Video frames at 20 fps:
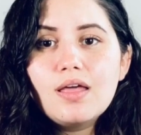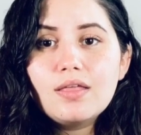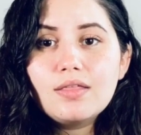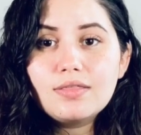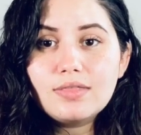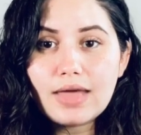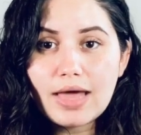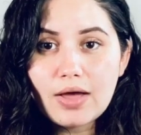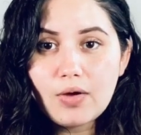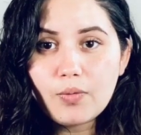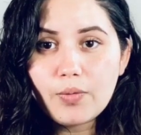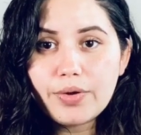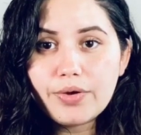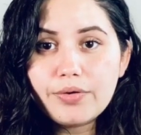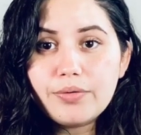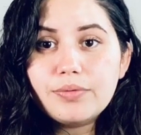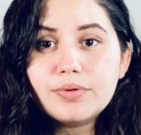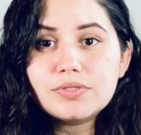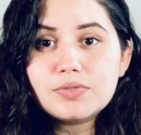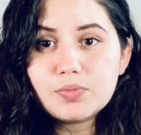that oil
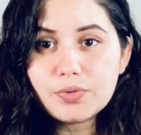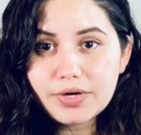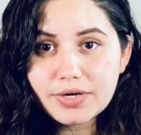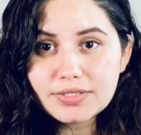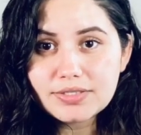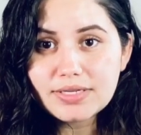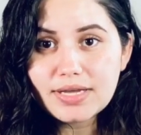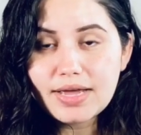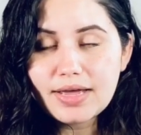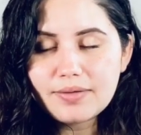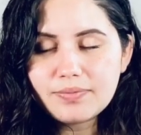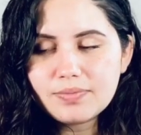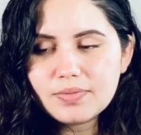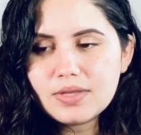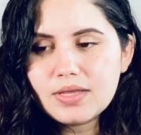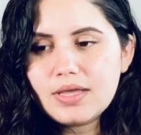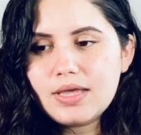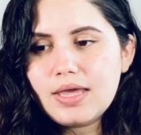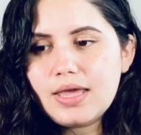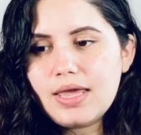was where it's at.
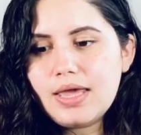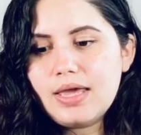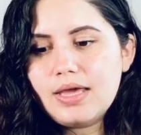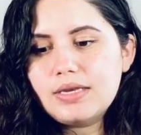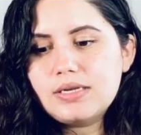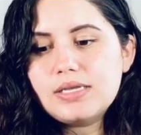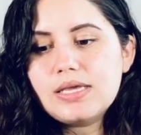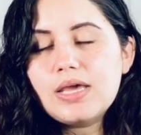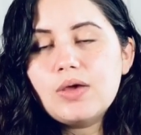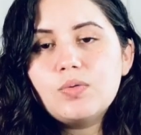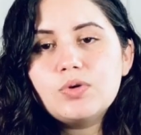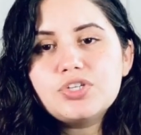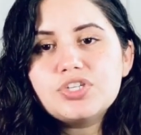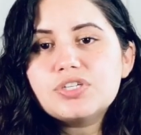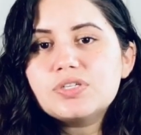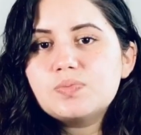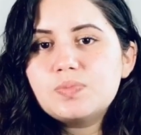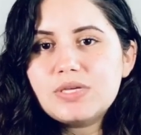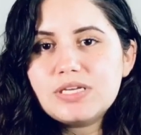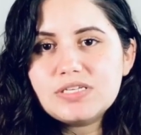And it was
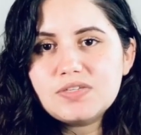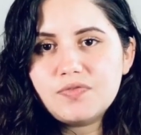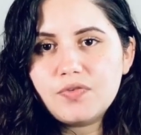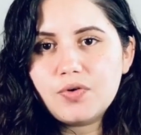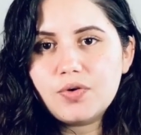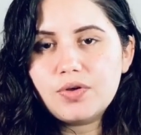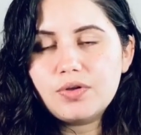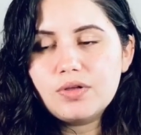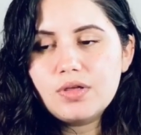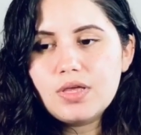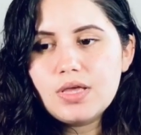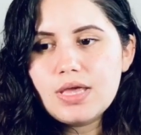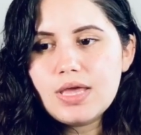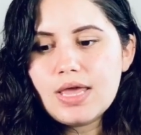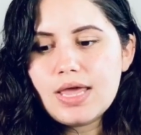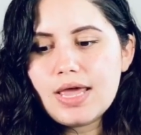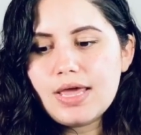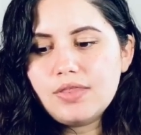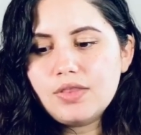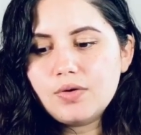just peaceful.
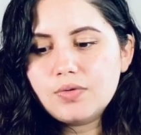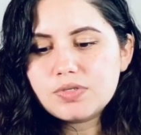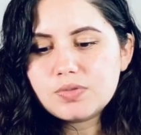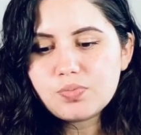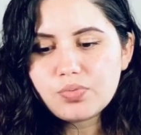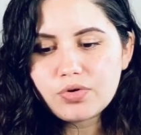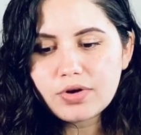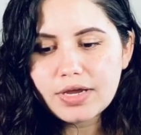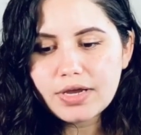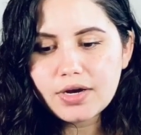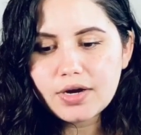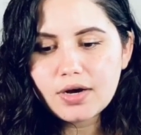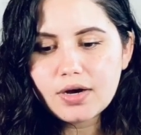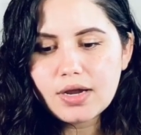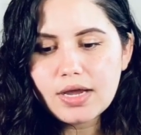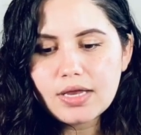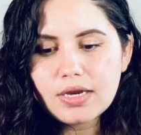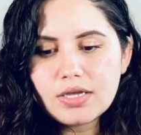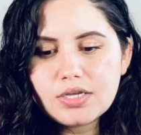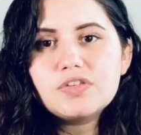And there was prayer,
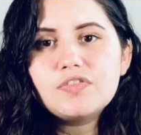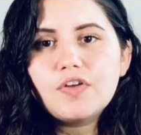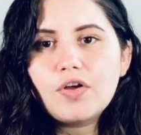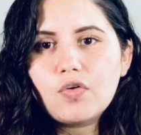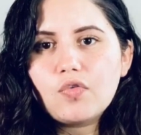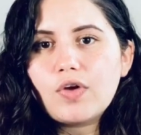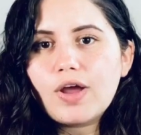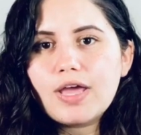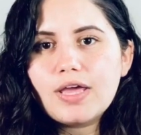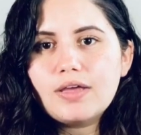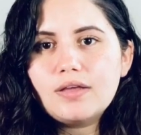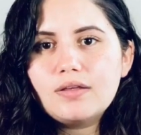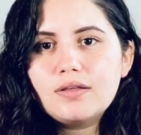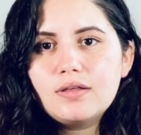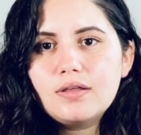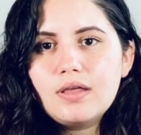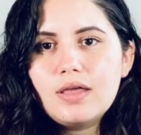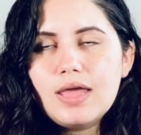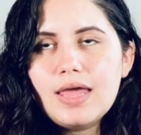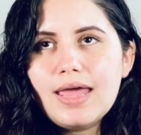and it felt right.
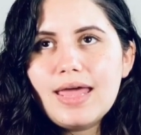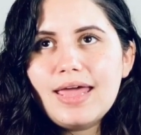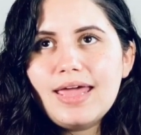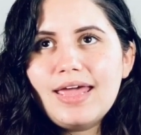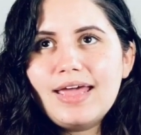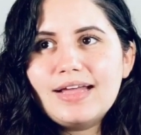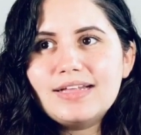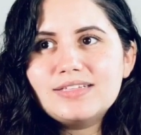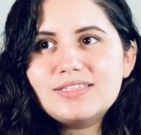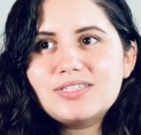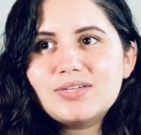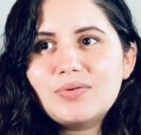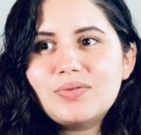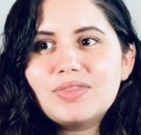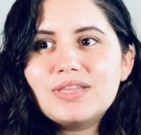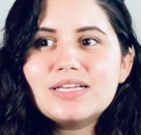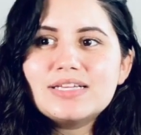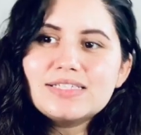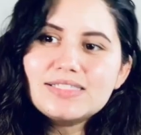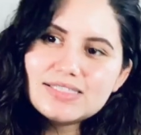And so
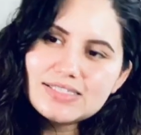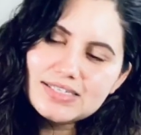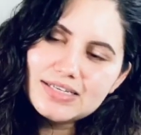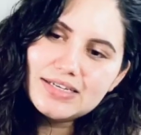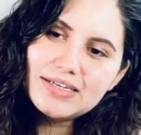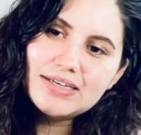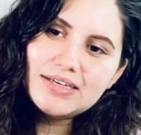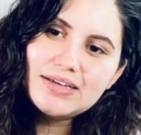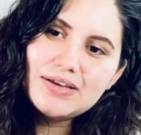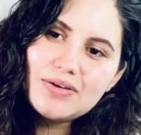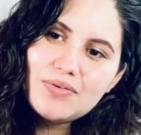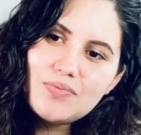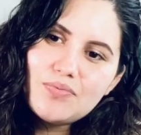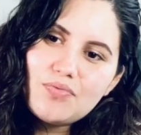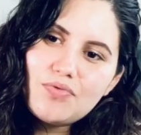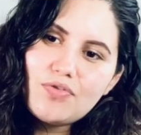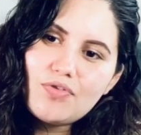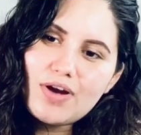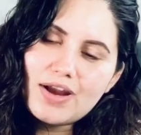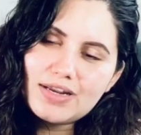this
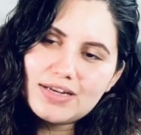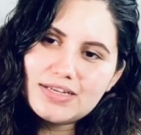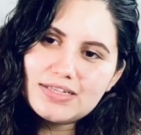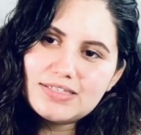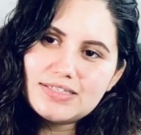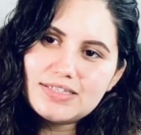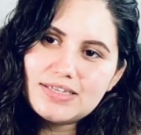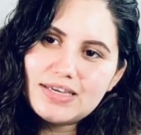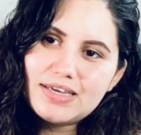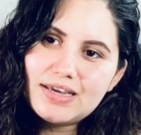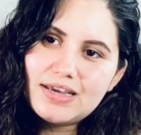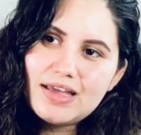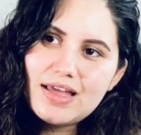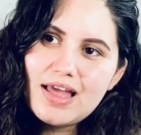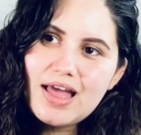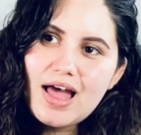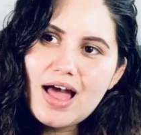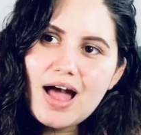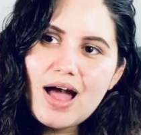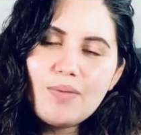pregnancy,
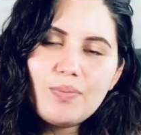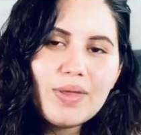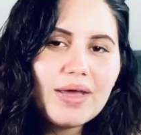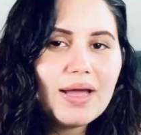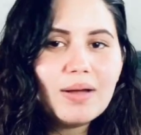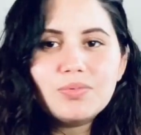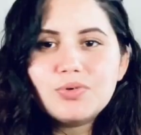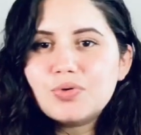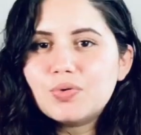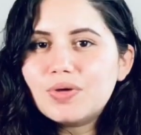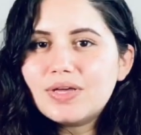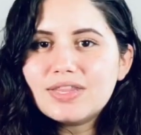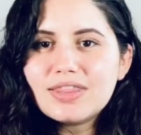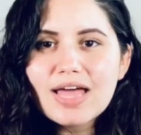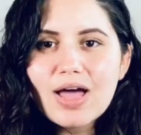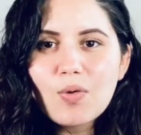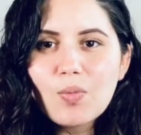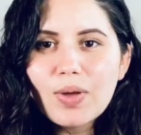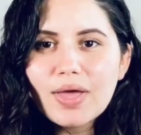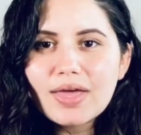I'm like, I'm doing it
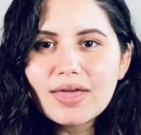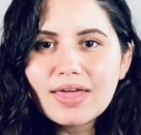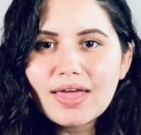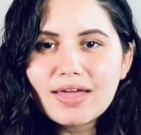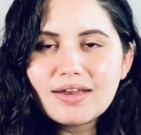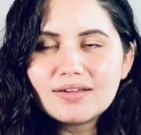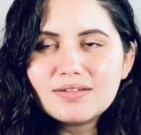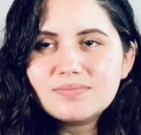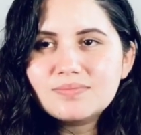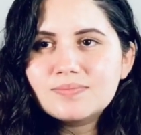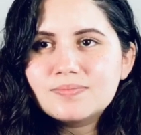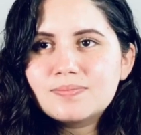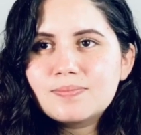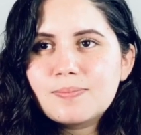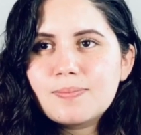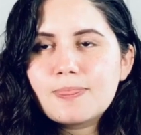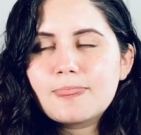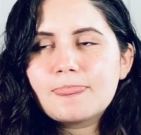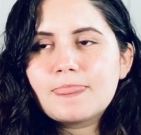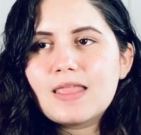that way again.
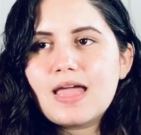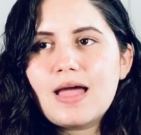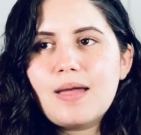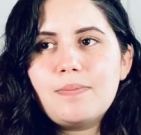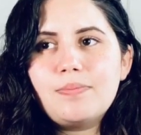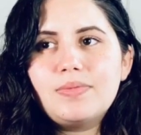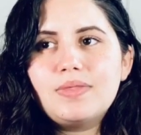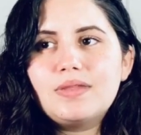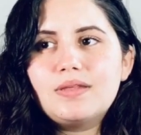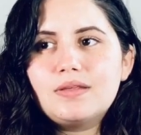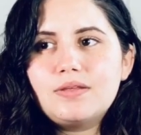I